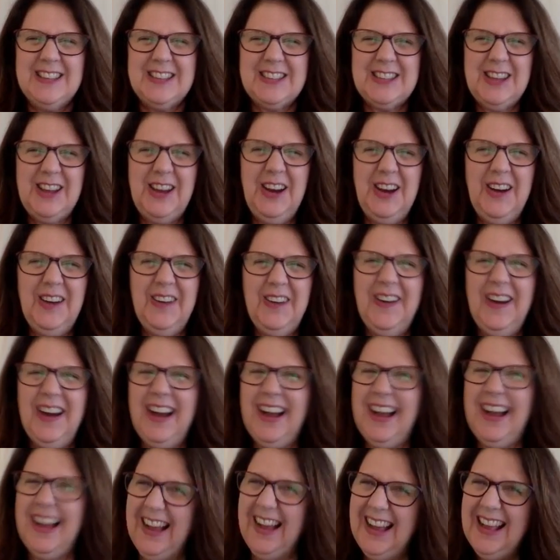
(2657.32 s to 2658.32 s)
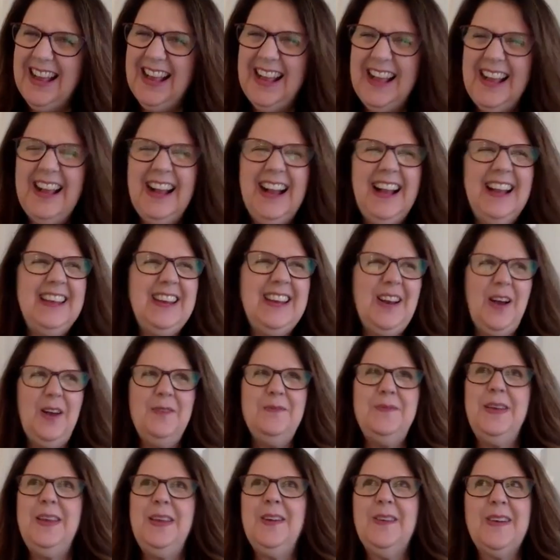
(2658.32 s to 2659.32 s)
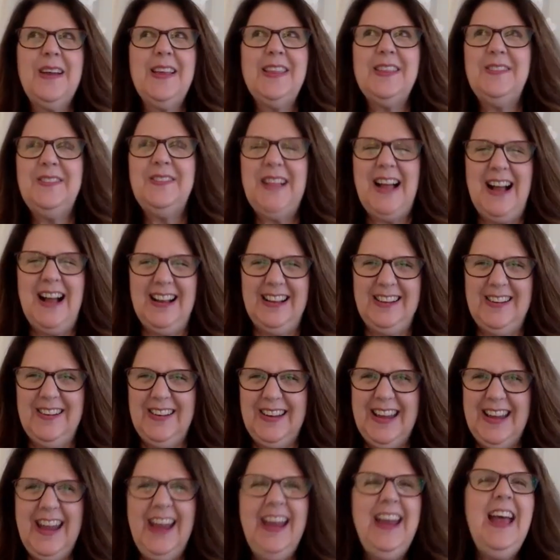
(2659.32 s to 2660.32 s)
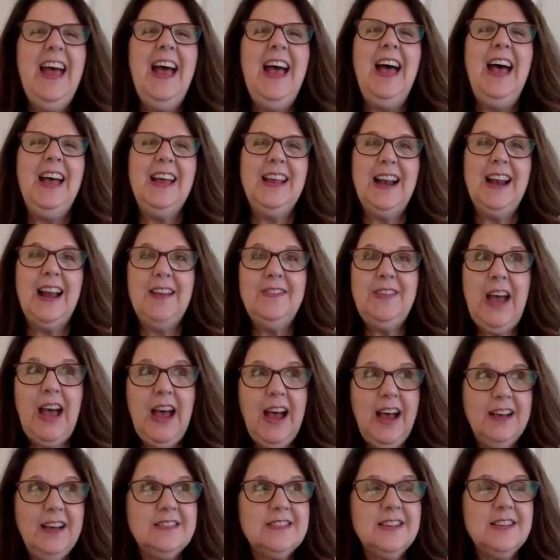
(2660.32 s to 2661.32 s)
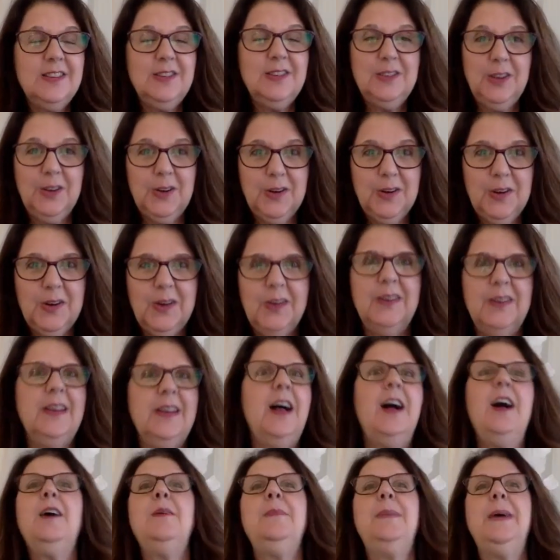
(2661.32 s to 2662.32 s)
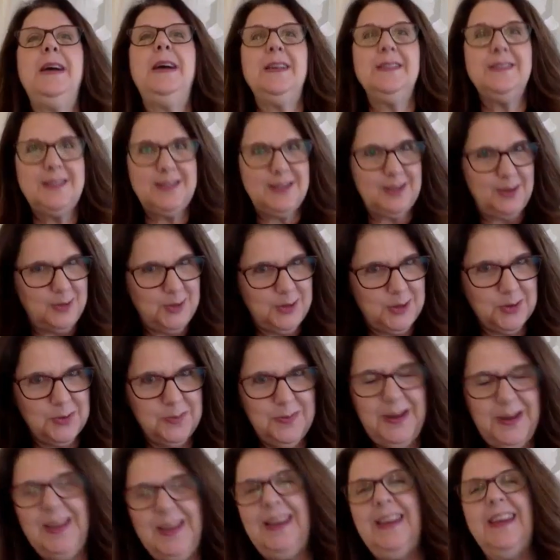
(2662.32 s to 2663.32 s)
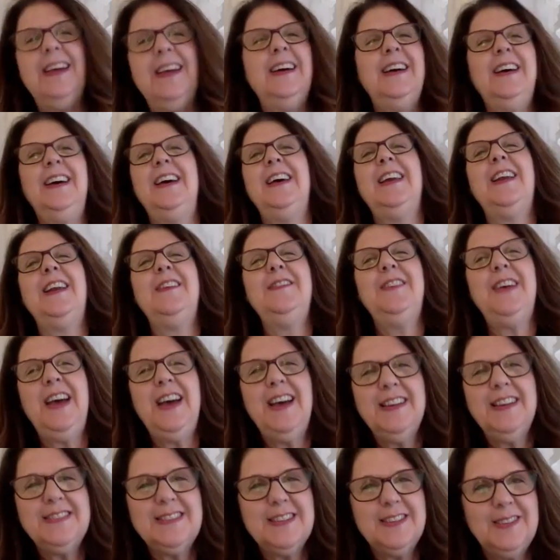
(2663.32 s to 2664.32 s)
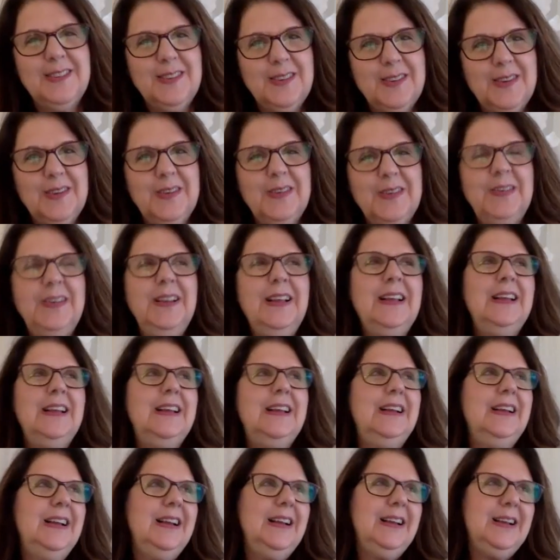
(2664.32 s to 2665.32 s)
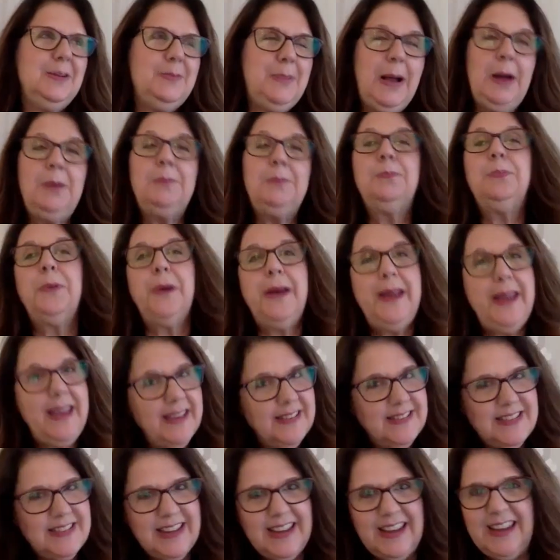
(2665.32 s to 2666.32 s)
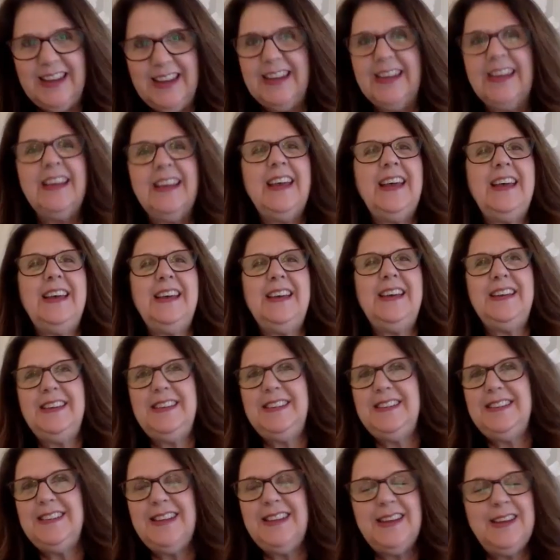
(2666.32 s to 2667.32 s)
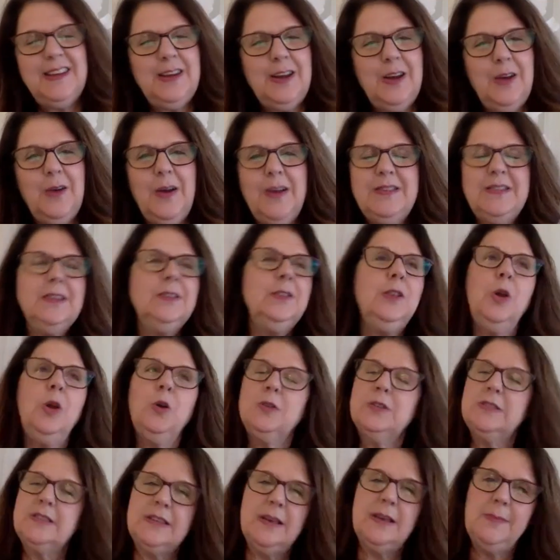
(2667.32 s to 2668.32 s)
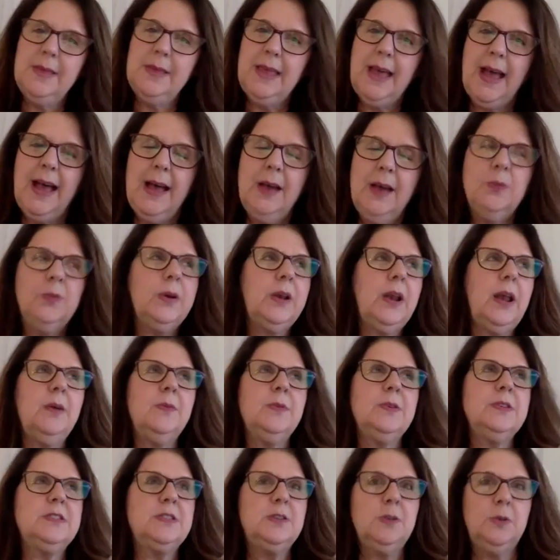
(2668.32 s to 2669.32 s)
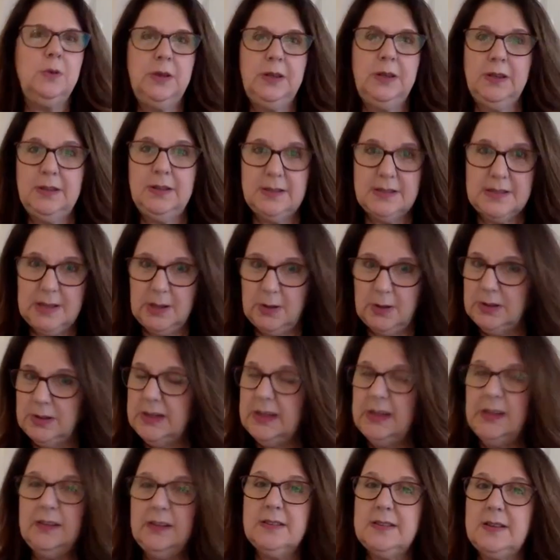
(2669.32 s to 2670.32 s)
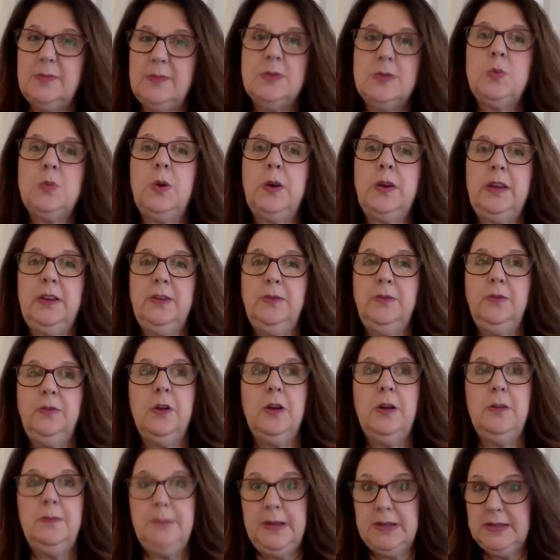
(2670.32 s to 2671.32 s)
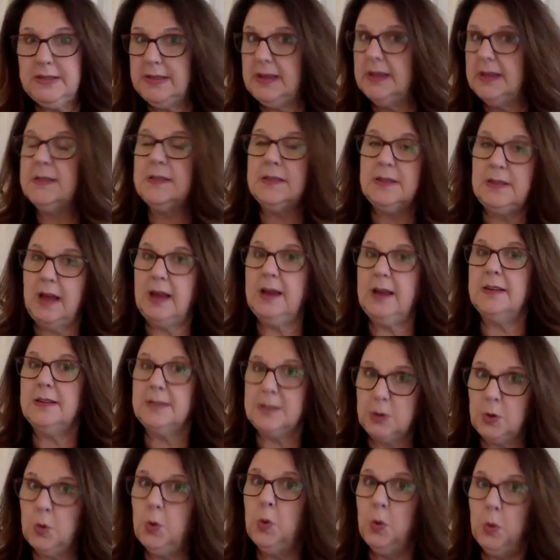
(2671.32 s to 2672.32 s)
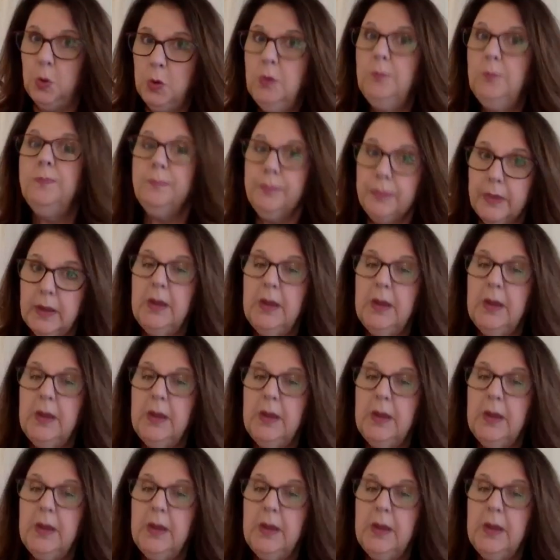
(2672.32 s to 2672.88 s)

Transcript: so you know i've been around the block okay and i've had to learn about social media and i've had yeah. to learn about branding and mm-hmm. you know i did learn some of that when i was doing consulting because i was working for a business not a school